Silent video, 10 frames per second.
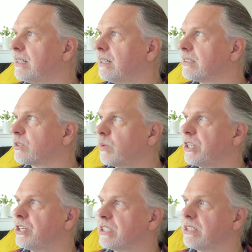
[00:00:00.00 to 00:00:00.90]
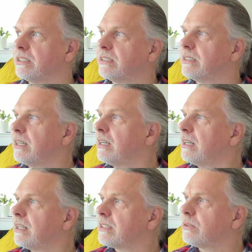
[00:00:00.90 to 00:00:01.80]
switches, and
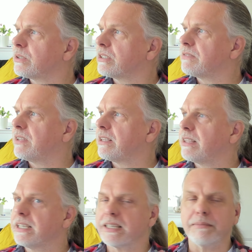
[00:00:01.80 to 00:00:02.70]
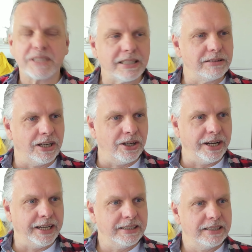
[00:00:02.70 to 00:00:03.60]
there's all sorts of other things that I'm still
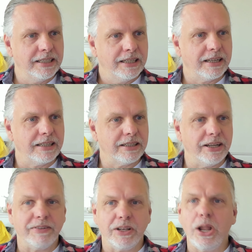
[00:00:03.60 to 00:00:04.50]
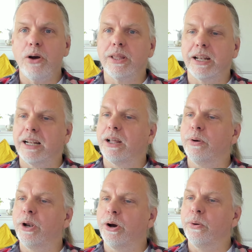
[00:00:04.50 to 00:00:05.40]
learning that I don't even know that I
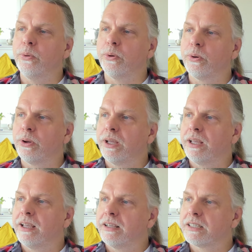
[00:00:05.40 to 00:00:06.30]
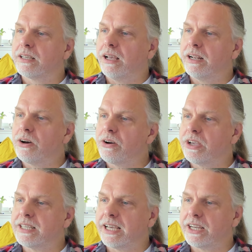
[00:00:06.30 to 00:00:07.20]
don't know. And
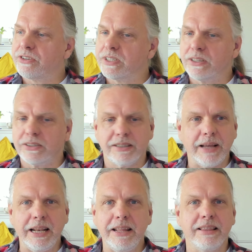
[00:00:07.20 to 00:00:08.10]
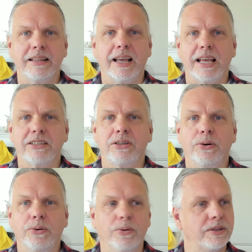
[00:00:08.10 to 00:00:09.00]
architecture is not anything that gets
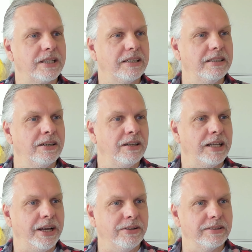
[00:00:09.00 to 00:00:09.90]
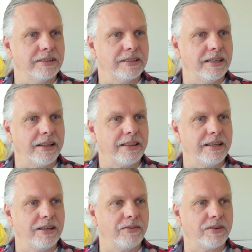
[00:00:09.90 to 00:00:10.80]
taught early on. I
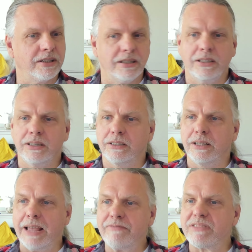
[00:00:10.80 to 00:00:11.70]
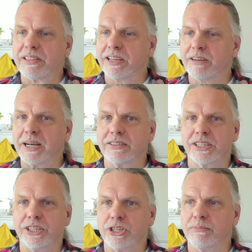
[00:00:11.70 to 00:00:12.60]
think you've got to learn everything about
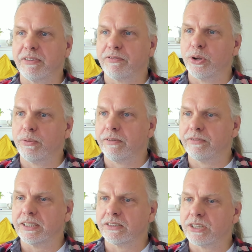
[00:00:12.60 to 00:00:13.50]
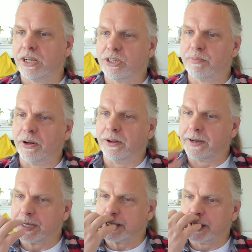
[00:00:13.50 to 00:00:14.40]
C# before you even touch upon
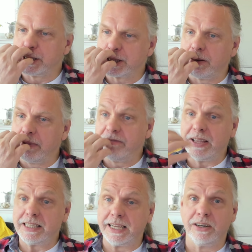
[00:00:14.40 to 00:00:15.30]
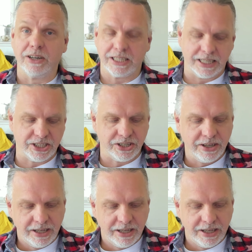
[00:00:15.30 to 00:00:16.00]
architecture. So I'm inventing architecture